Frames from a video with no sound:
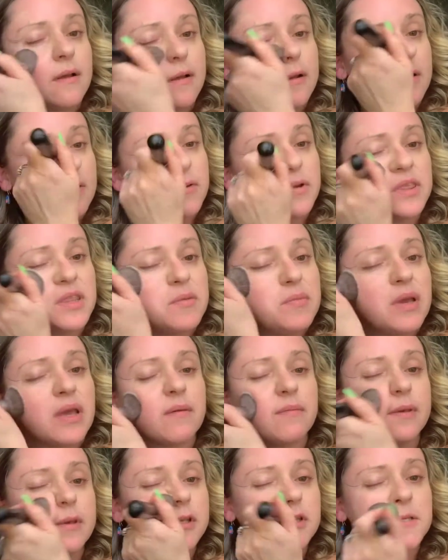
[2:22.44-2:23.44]
With the
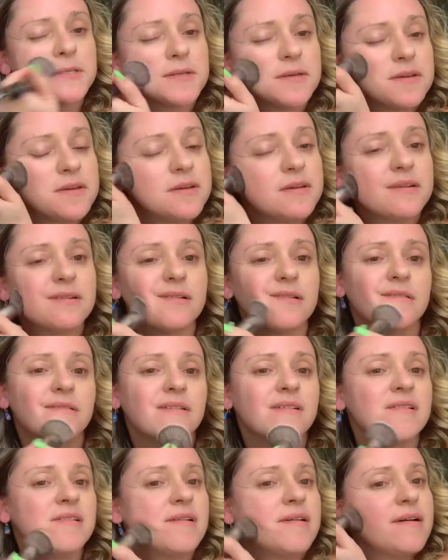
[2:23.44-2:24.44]
babies.
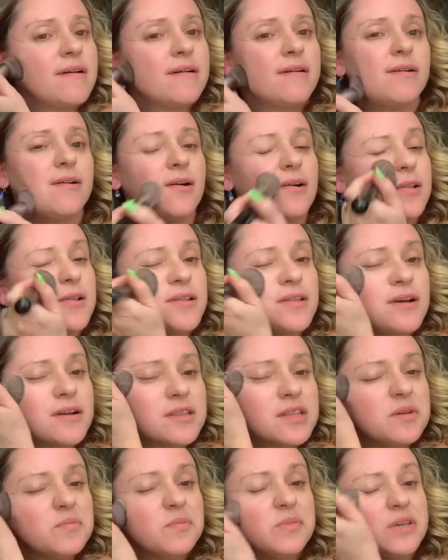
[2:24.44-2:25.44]
All
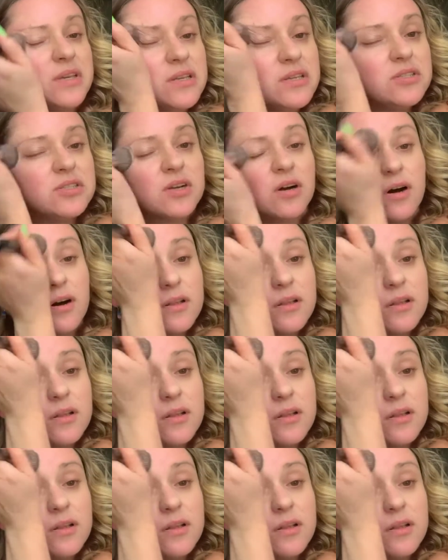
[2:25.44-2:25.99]
along the beach, all